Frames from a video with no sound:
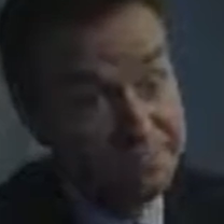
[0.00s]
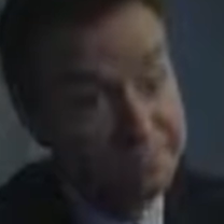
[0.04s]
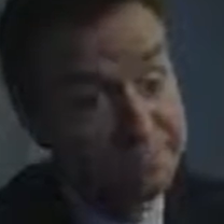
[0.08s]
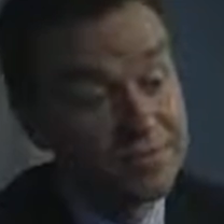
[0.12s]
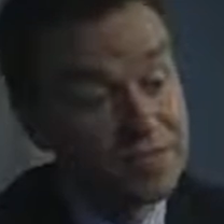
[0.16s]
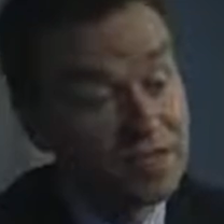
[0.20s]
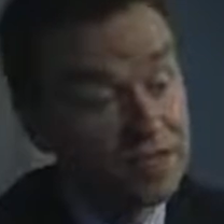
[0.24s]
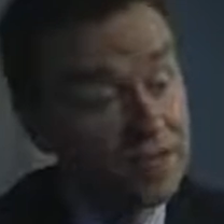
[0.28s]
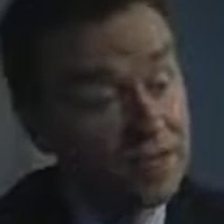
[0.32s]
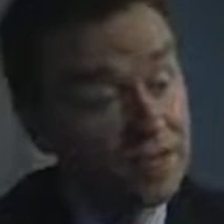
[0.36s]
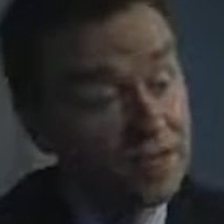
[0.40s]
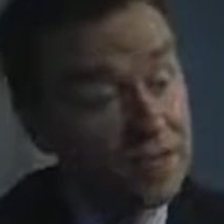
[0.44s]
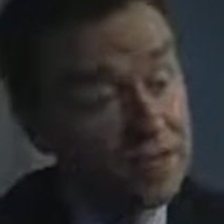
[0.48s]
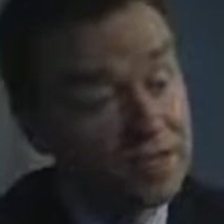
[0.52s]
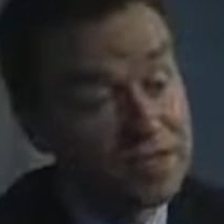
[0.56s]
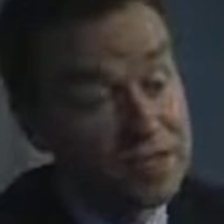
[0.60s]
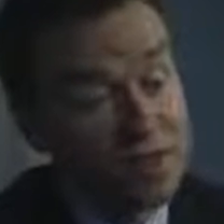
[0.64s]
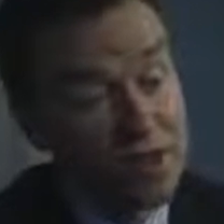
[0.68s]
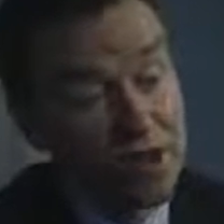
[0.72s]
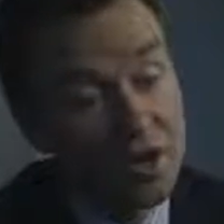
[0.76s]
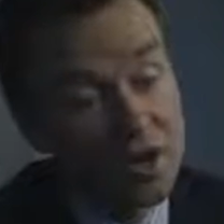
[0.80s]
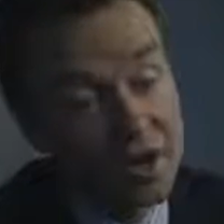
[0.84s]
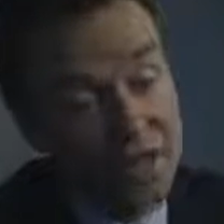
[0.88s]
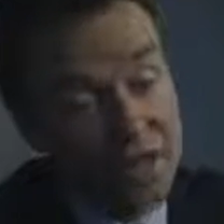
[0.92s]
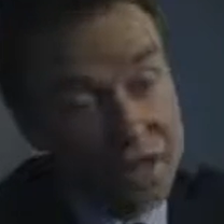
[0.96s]
so-called
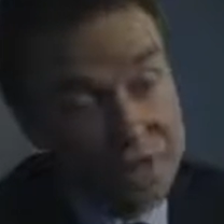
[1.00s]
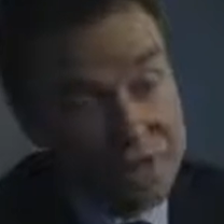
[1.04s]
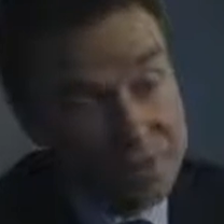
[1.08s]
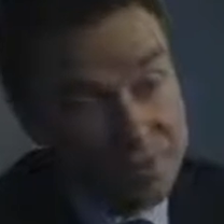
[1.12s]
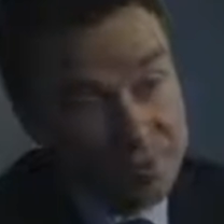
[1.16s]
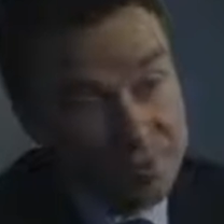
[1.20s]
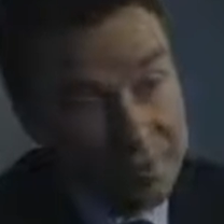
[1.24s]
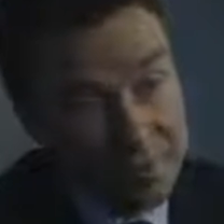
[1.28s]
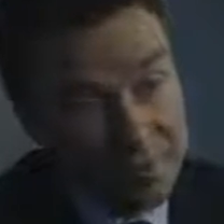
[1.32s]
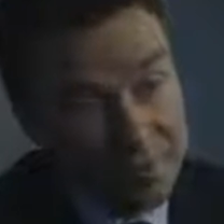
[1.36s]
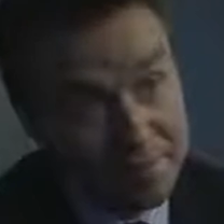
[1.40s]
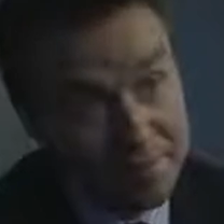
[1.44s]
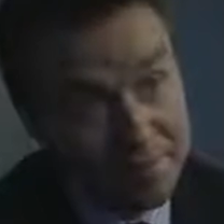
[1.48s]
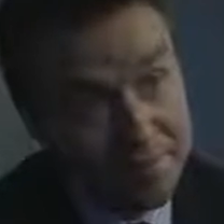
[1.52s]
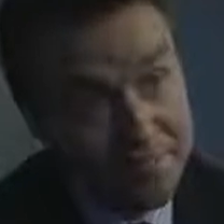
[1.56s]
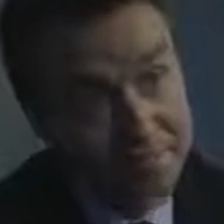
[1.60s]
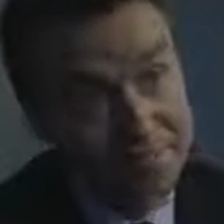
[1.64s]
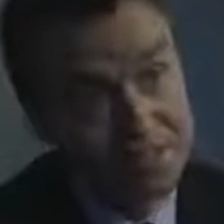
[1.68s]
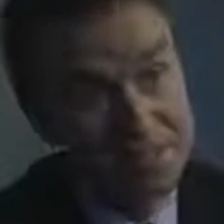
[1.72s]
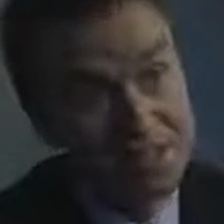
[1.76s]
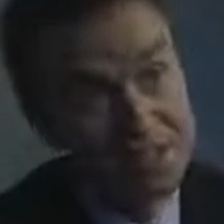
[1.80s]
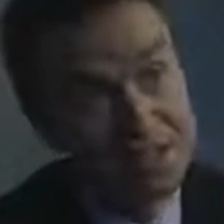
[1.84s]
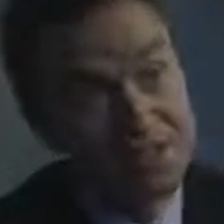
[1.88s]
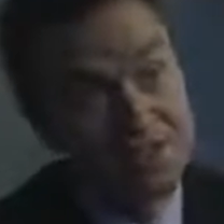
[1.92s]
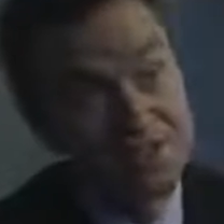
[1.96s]
Caucasian
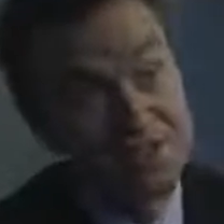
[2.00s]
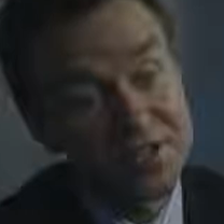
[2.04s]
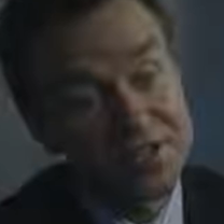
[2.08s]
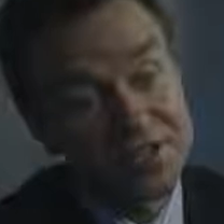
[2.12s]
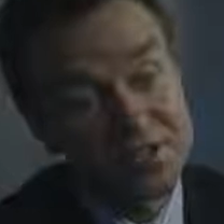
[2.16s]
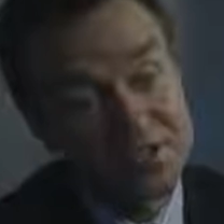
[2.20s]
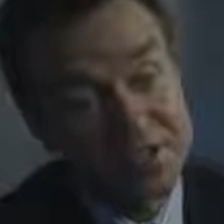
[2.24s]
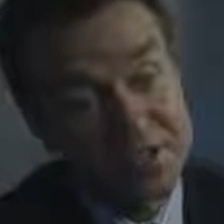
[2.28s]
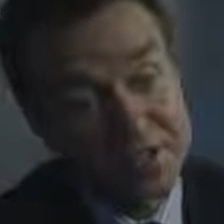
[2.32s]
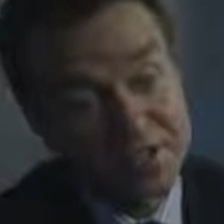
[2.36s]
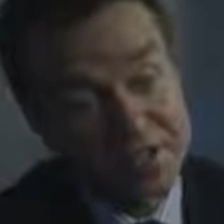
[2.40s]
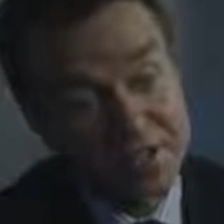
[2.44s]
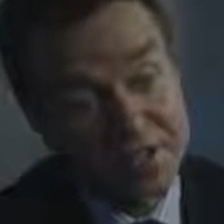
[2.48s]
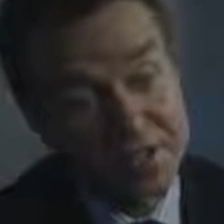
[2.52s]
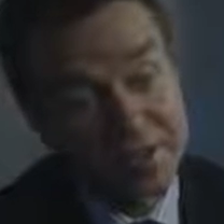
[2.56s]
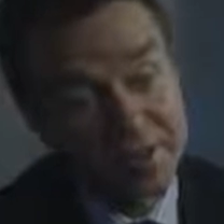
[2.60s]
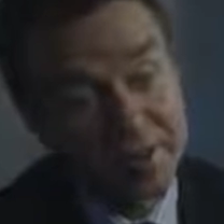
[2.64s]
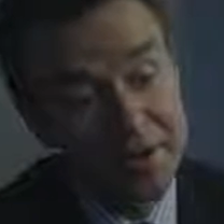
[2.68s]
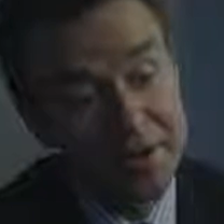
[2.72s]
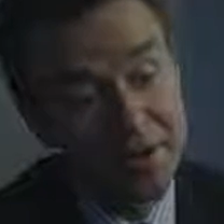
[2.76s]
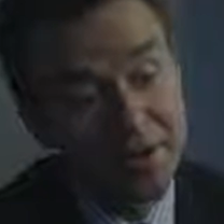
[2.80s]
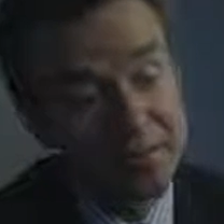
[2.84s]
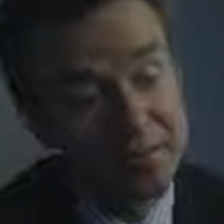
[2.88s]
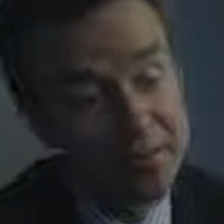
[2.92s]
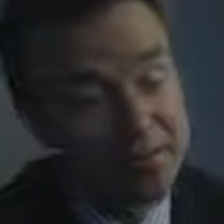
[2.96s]
populations versus African
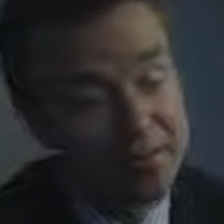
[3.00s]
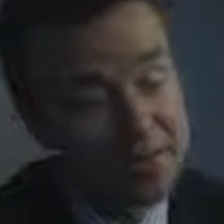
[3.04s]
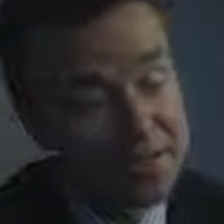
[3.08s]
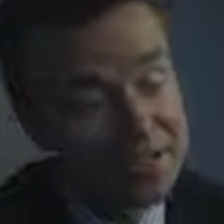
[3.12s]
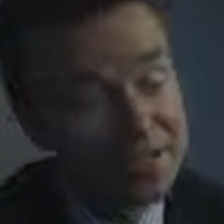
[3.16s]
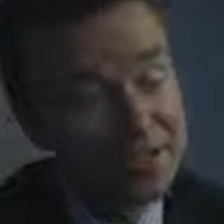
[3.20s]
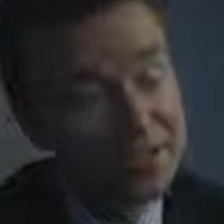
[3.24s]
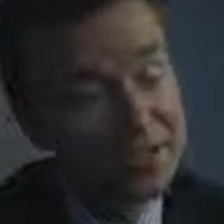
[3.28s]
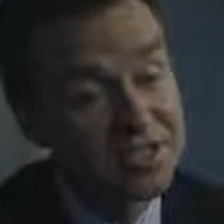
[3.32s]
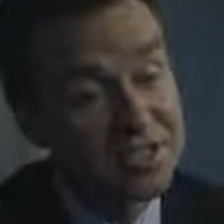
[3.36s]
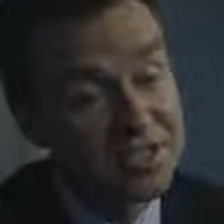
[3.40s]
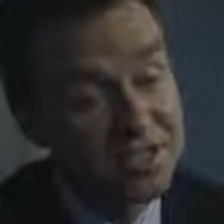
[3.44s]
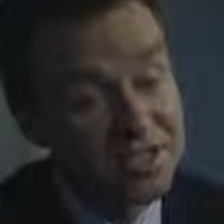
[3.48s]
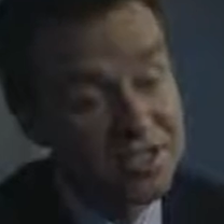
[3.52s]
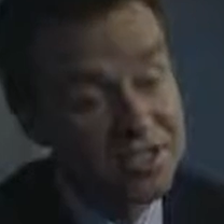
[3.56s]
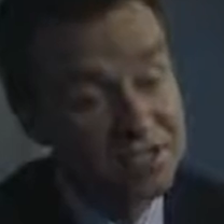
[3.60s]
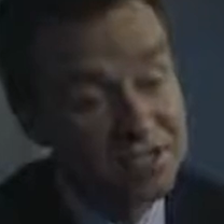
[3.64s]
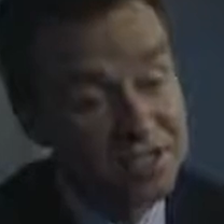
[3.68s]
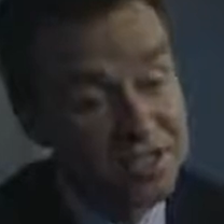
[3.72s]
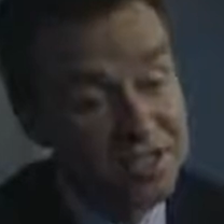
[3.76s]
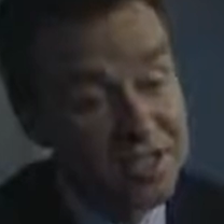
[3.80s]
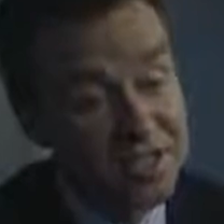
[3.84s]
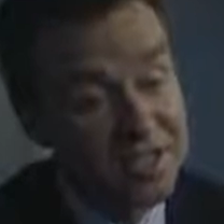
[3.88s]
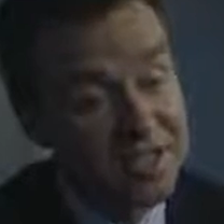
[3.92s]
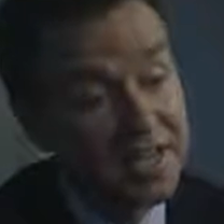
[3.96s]
American populations are
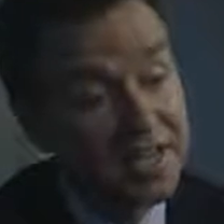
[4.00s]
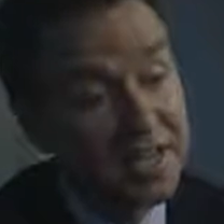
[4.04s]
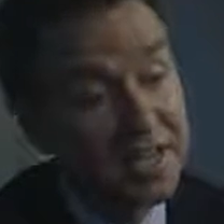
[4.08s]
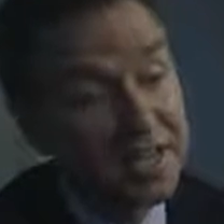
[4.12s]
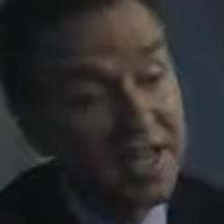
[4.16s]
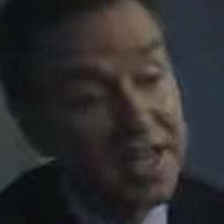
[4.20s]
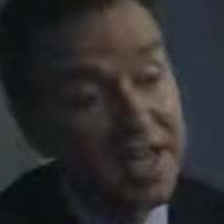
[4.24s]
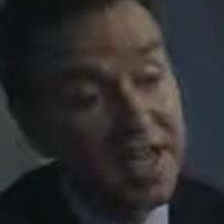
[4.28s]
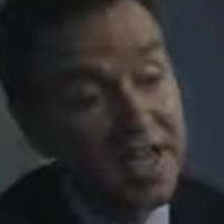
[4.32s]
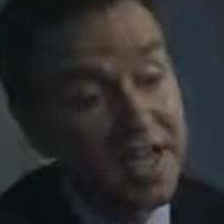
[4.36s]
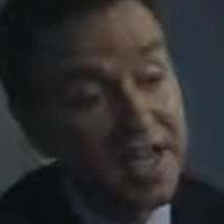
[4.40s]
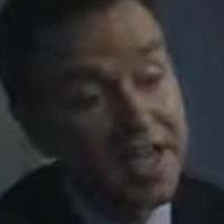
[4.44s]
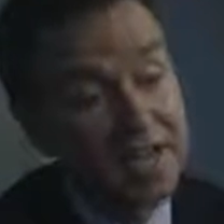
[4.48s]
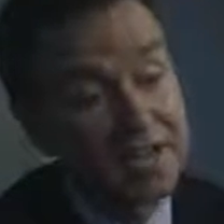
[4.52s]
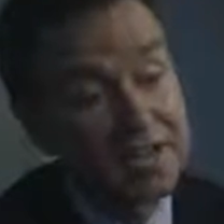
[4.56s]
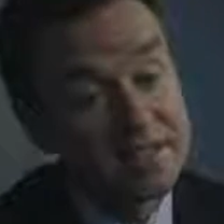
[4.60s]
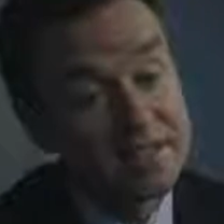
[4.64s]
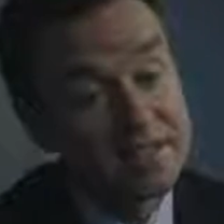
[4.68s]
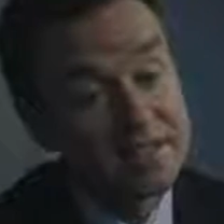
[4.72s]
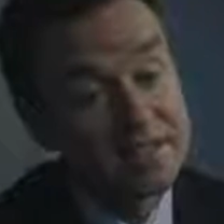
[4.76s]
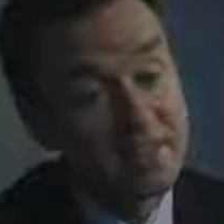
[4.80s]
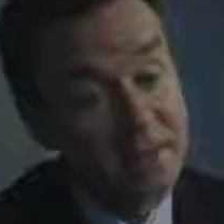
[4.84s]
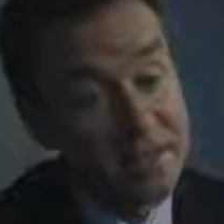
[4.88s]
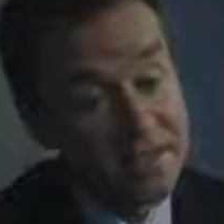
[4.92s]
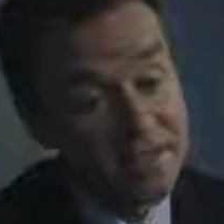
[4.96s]
different, and
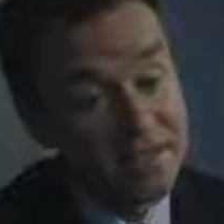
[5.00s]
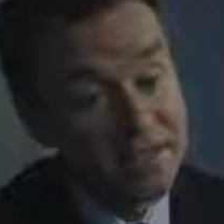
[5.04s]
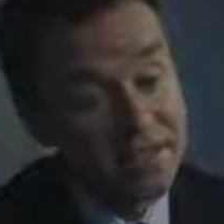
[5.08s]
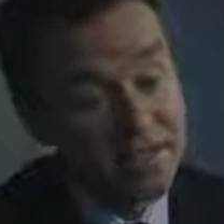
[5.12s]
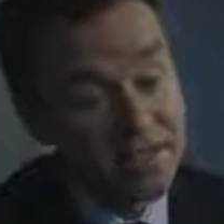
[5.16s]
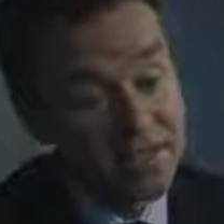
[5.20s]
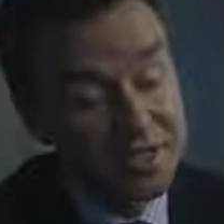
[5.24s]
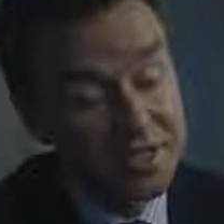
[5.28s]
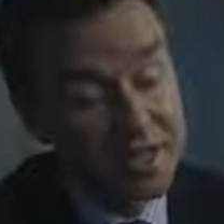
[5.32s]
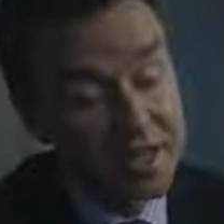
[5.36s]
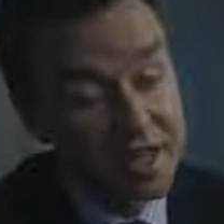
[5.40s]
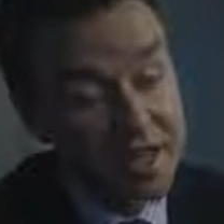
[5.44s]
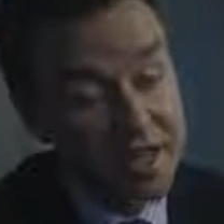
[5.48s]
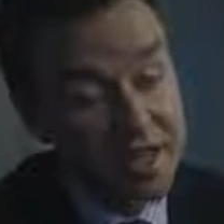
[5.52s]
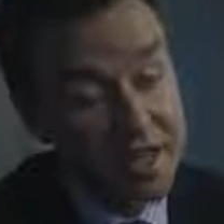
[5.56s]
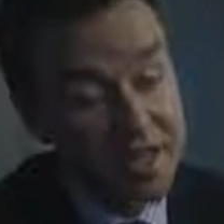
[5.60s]
Western